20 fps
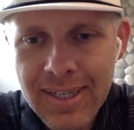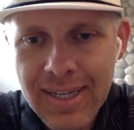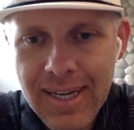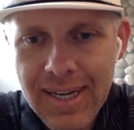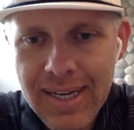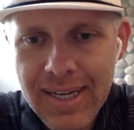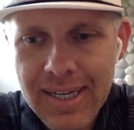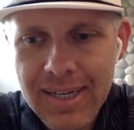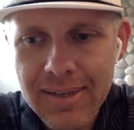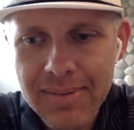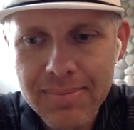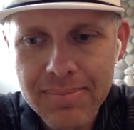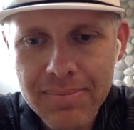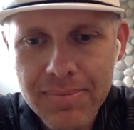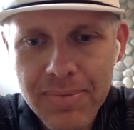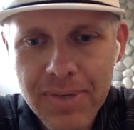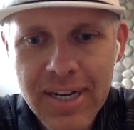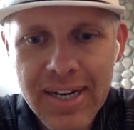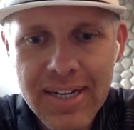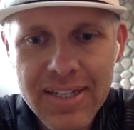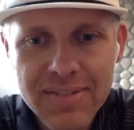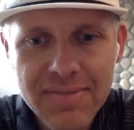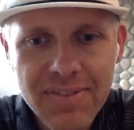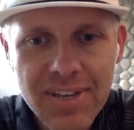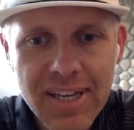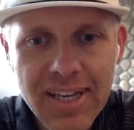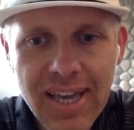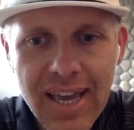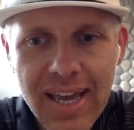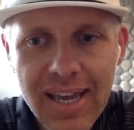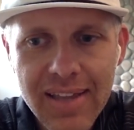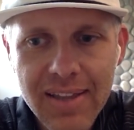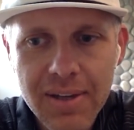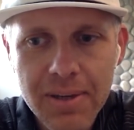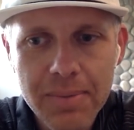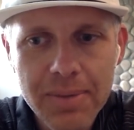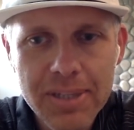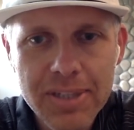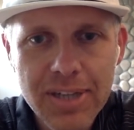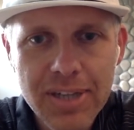Um, Rinus VeeKay
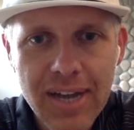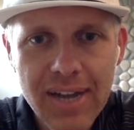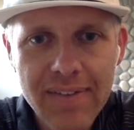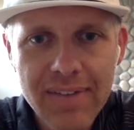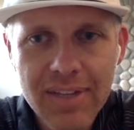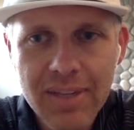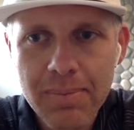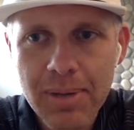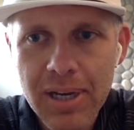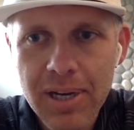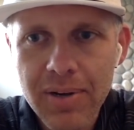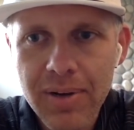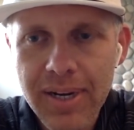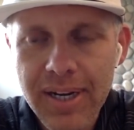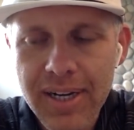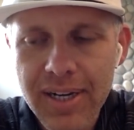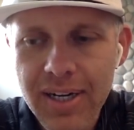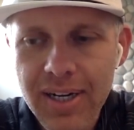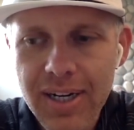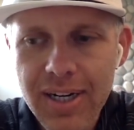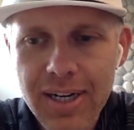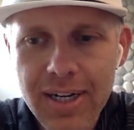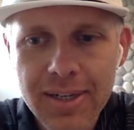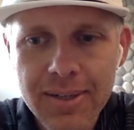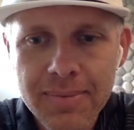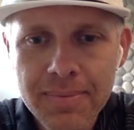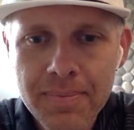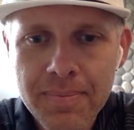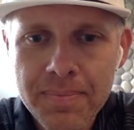that'll be driving the Bitcoin car.